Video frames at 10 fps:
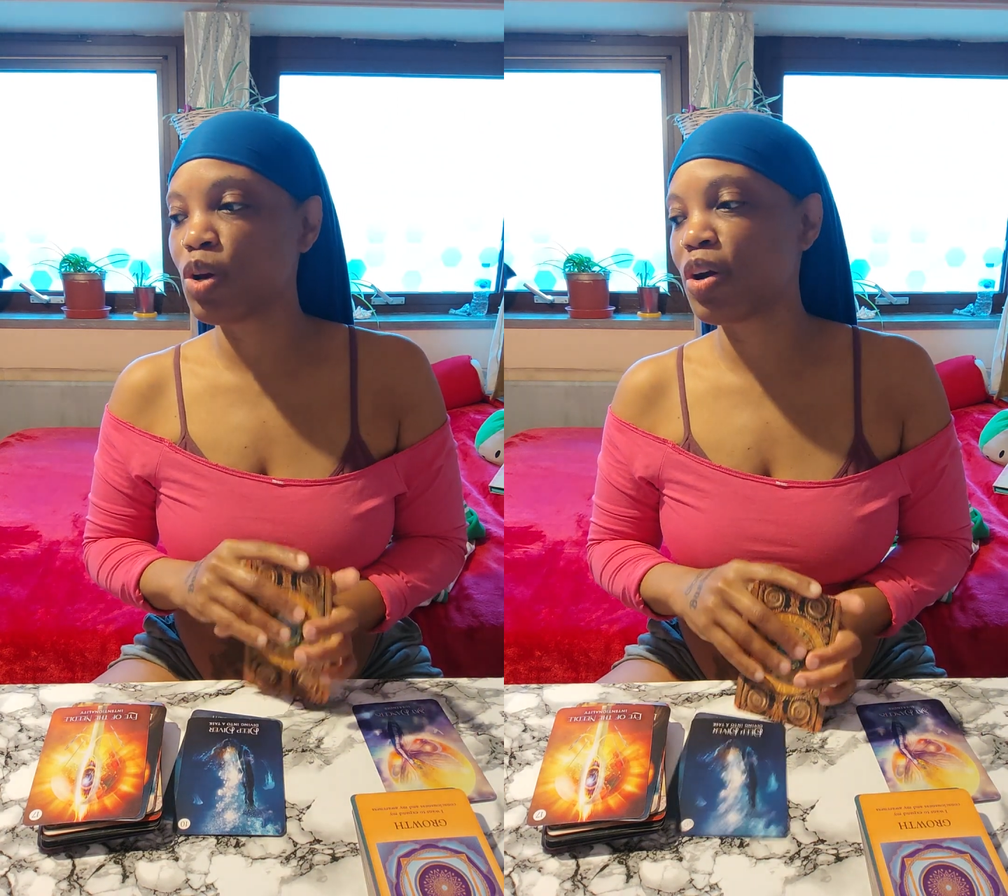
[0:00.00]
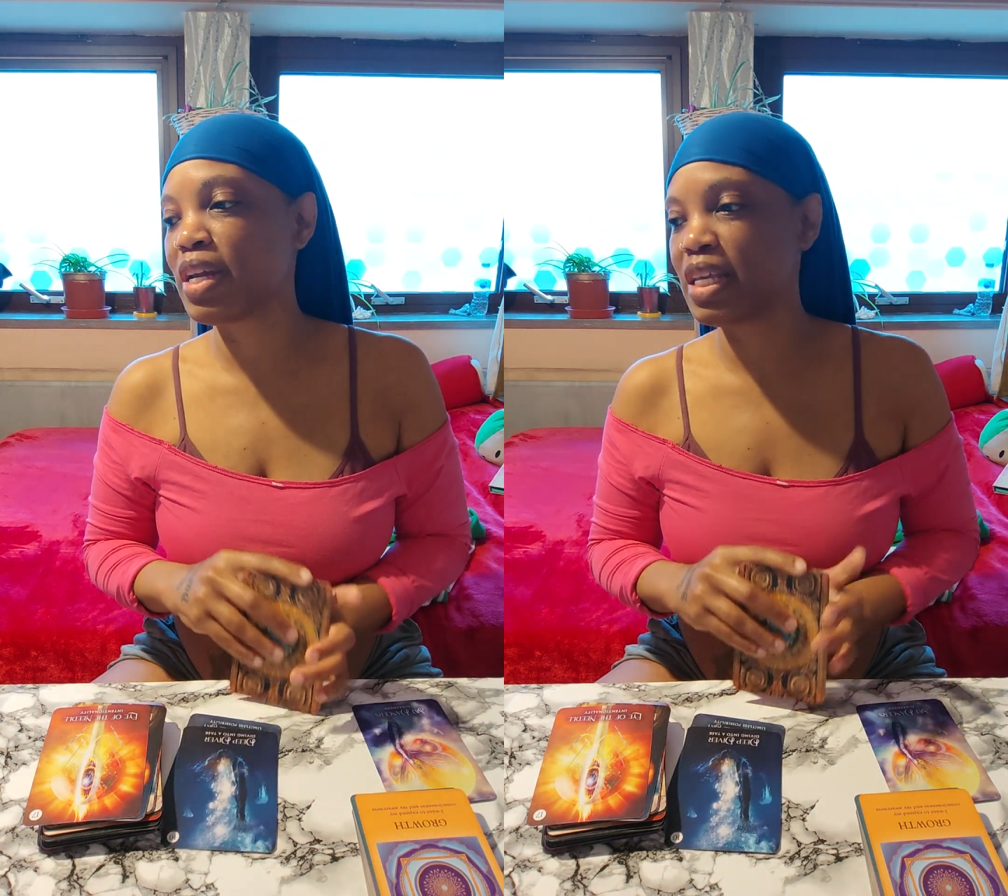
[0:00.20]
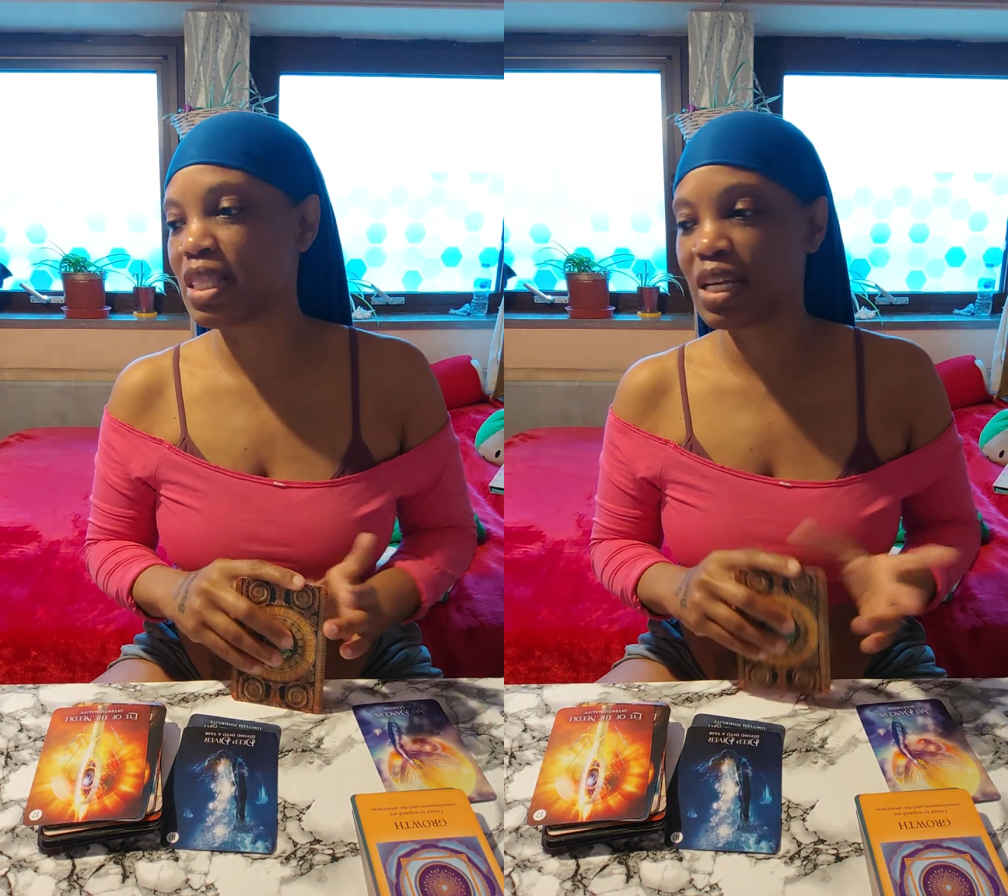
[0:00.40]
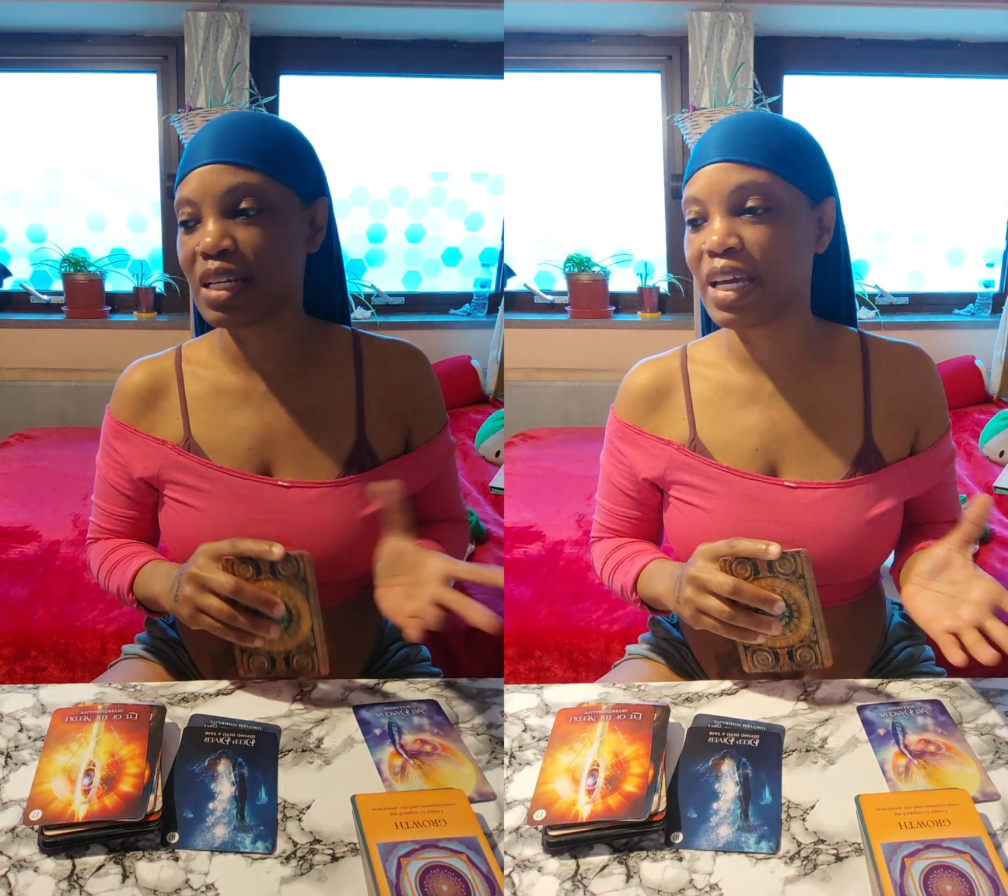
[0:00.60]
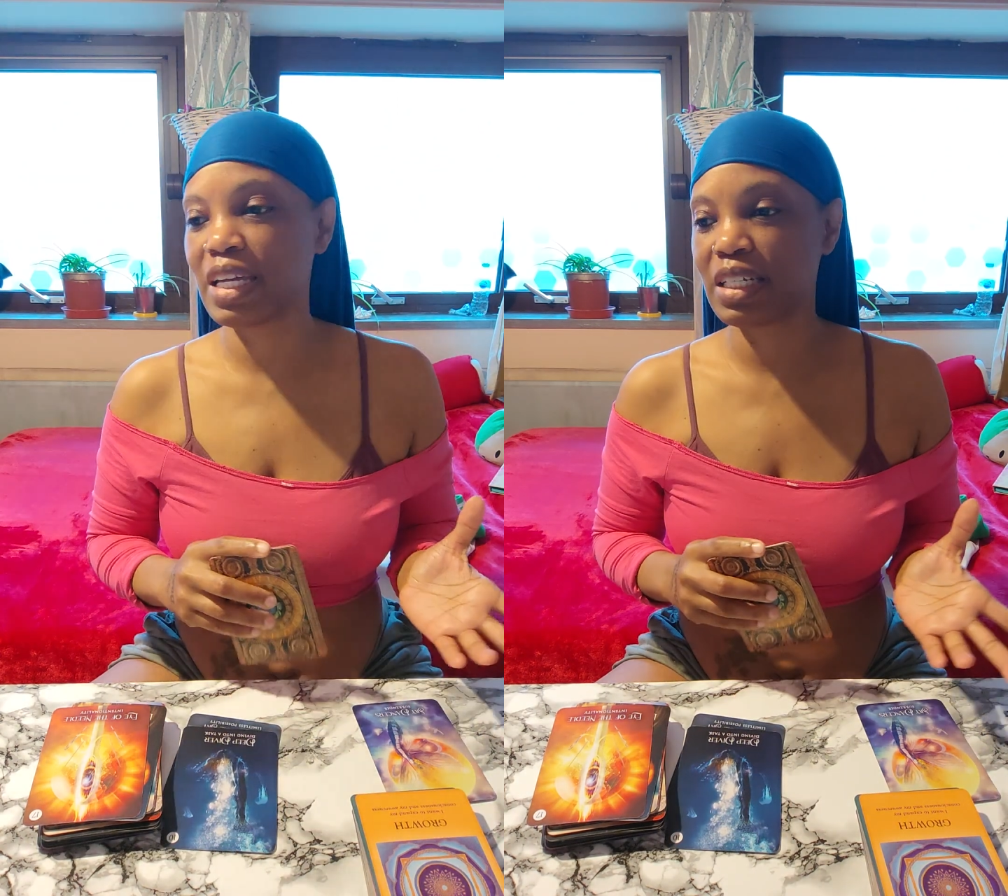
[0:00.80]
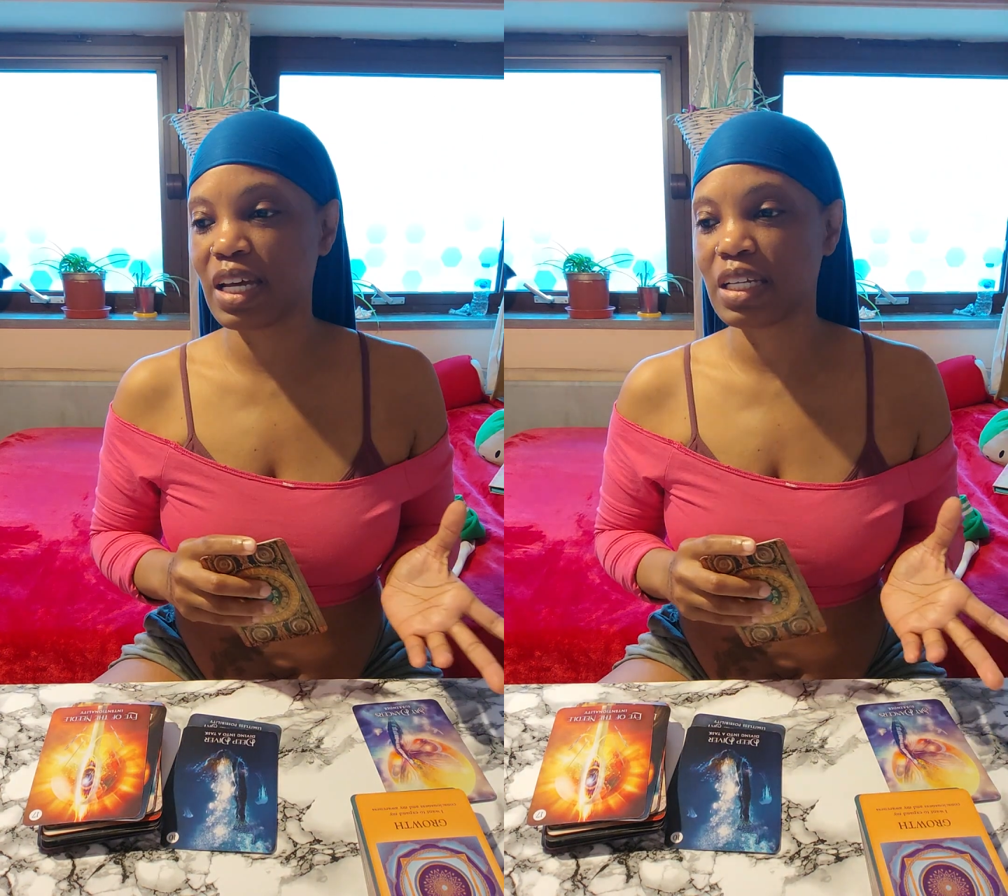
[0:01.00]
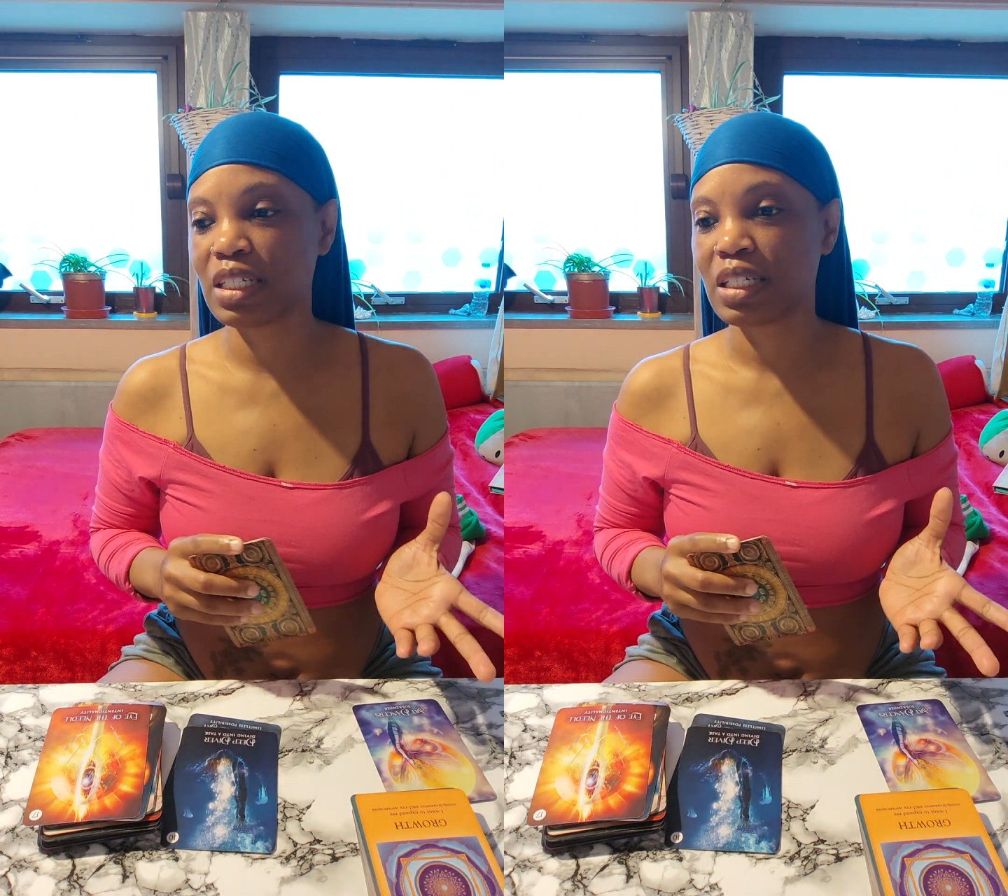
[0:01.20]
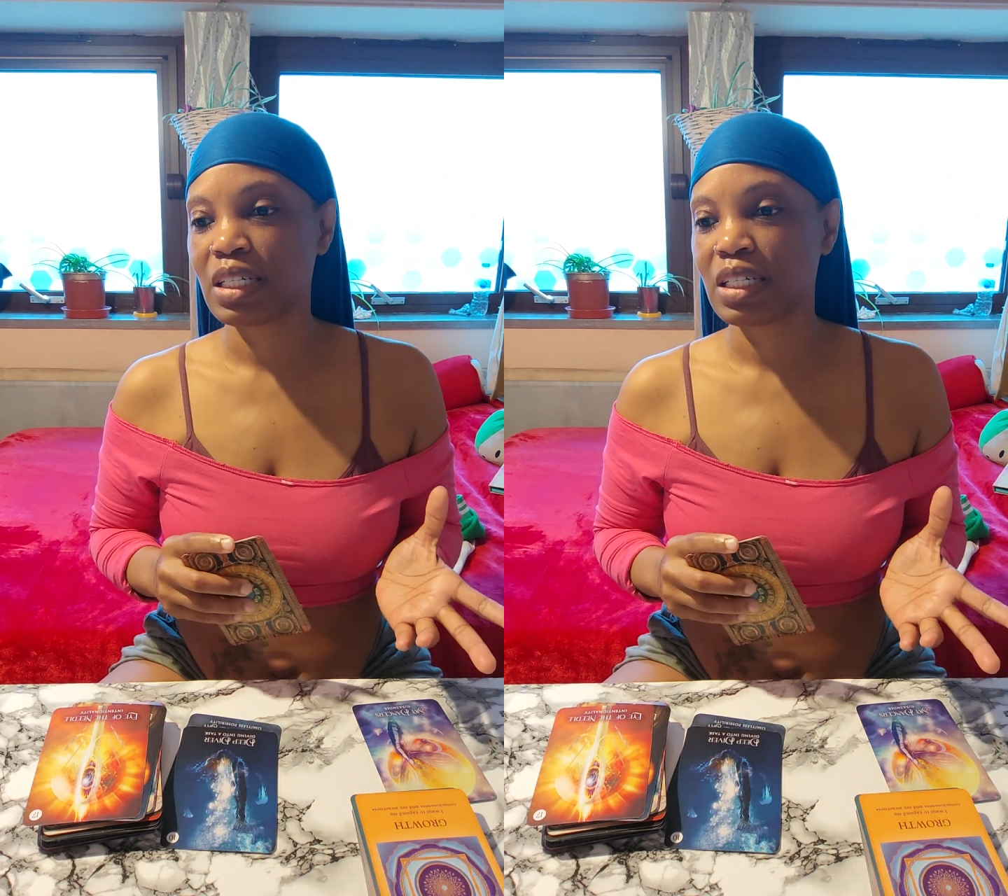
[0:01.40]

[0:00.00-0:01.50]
or anything like that.